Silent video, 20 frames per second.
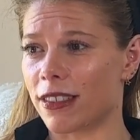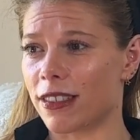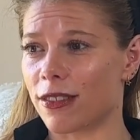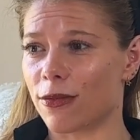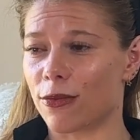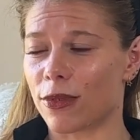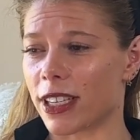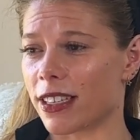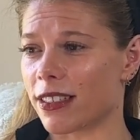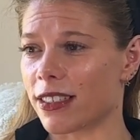
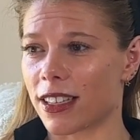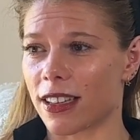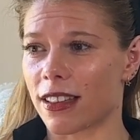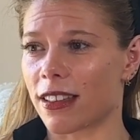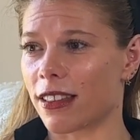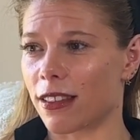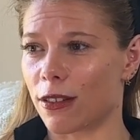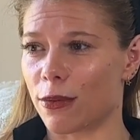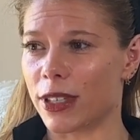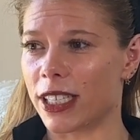There's
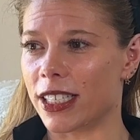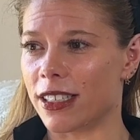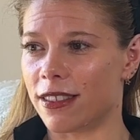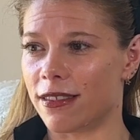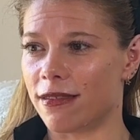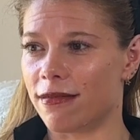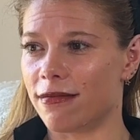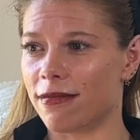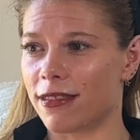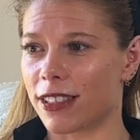nothing that we
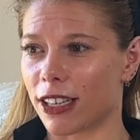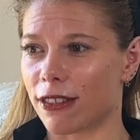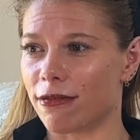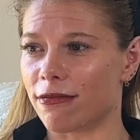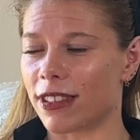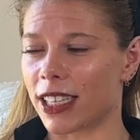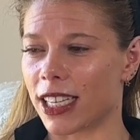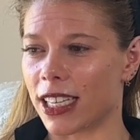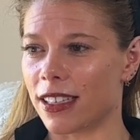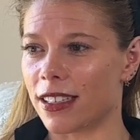don't
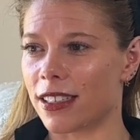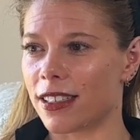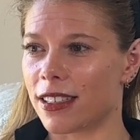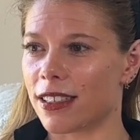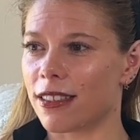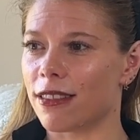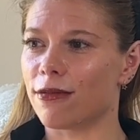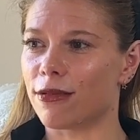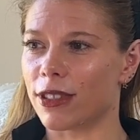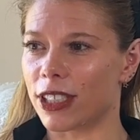eat.
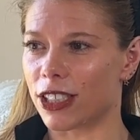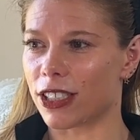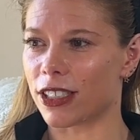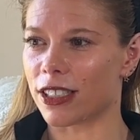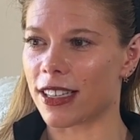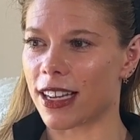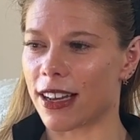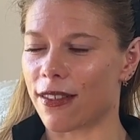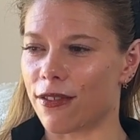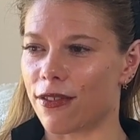We
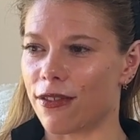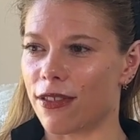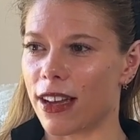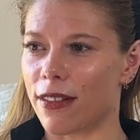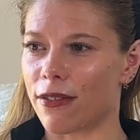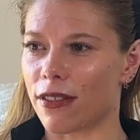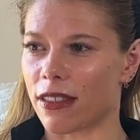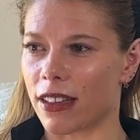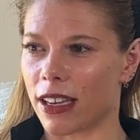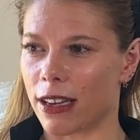just have
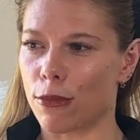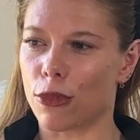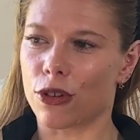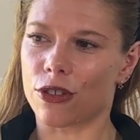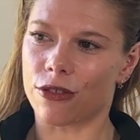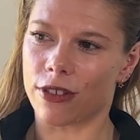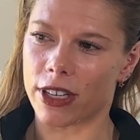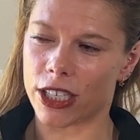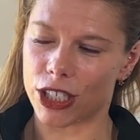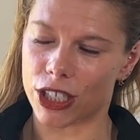everything in
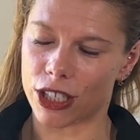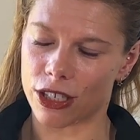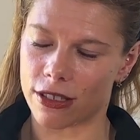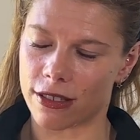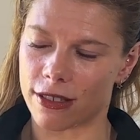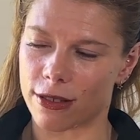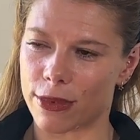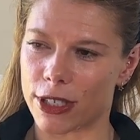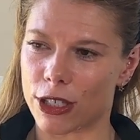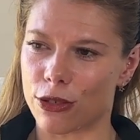moderation,
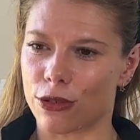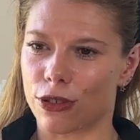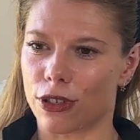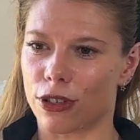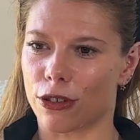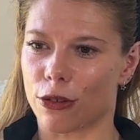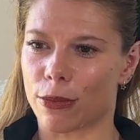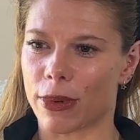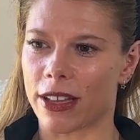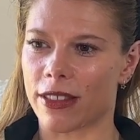and we talk a
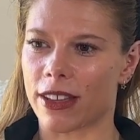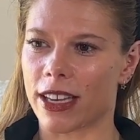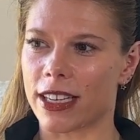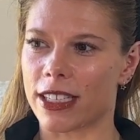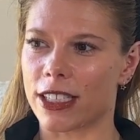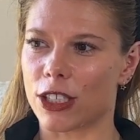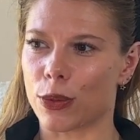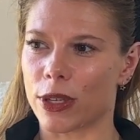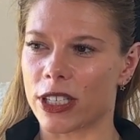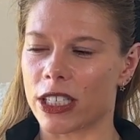lot about the
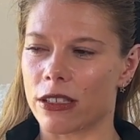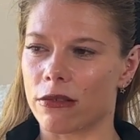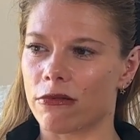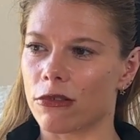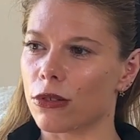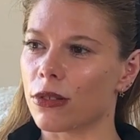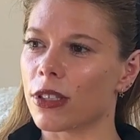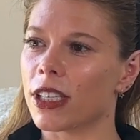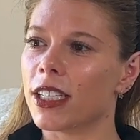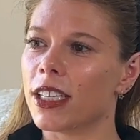80-20
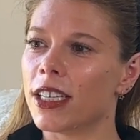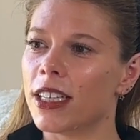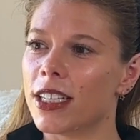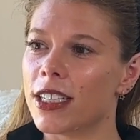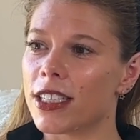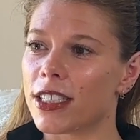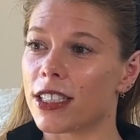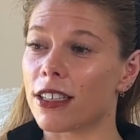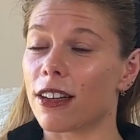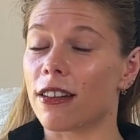rule.
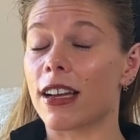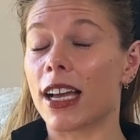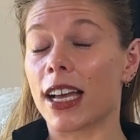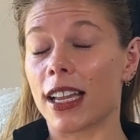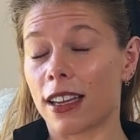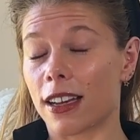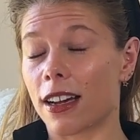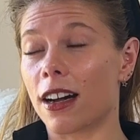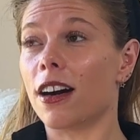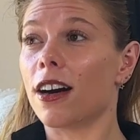So
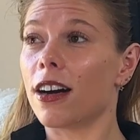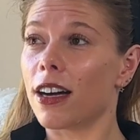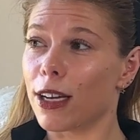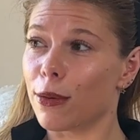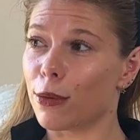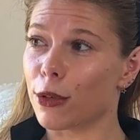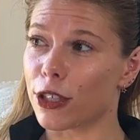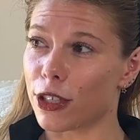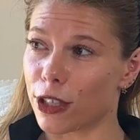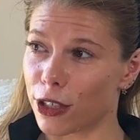Ella, I
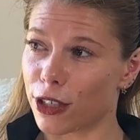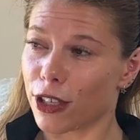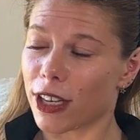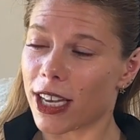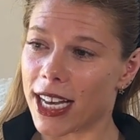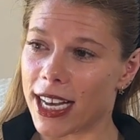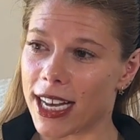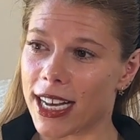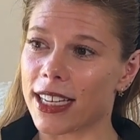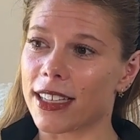would look
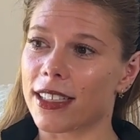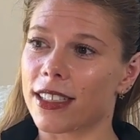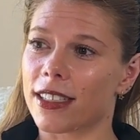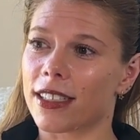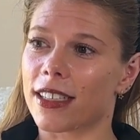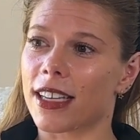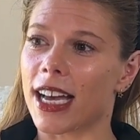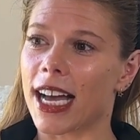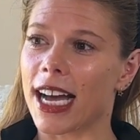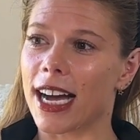at
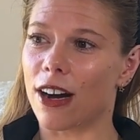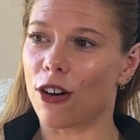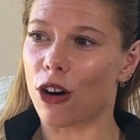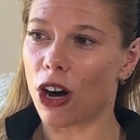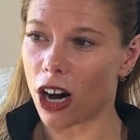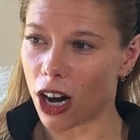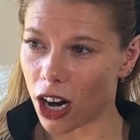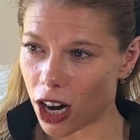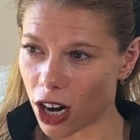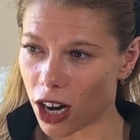how
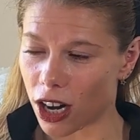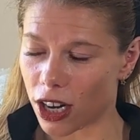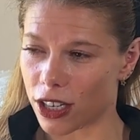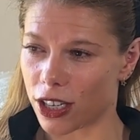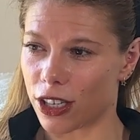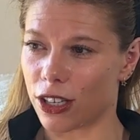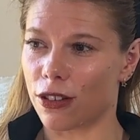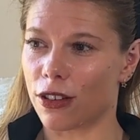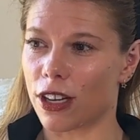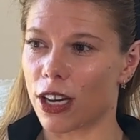hard are
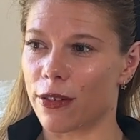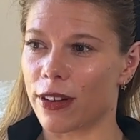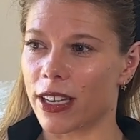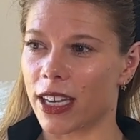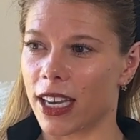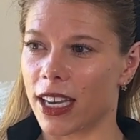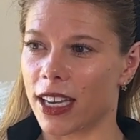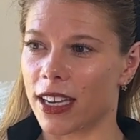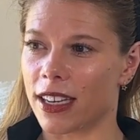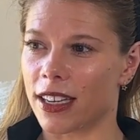you going
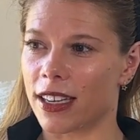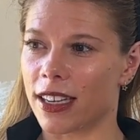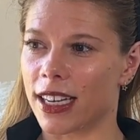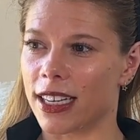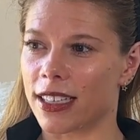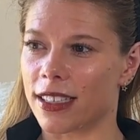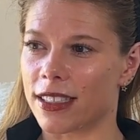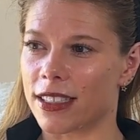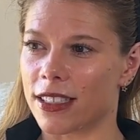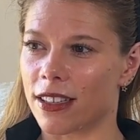in
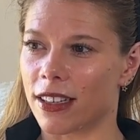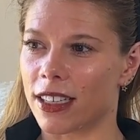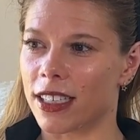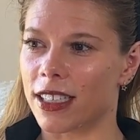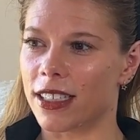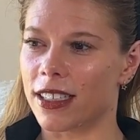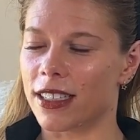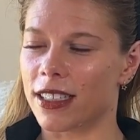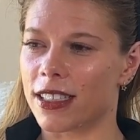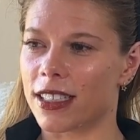at a
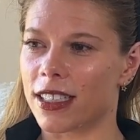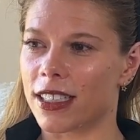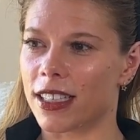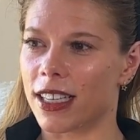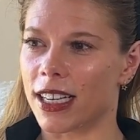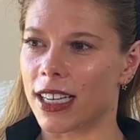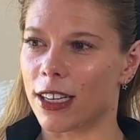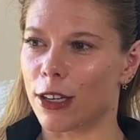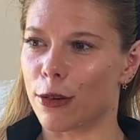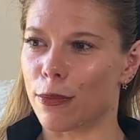diet,
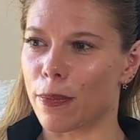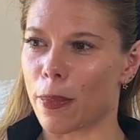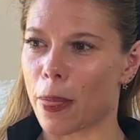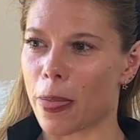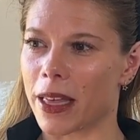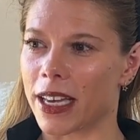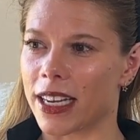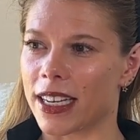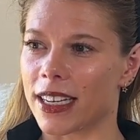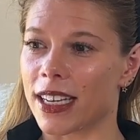
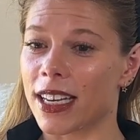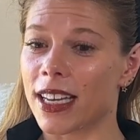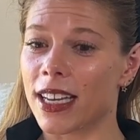and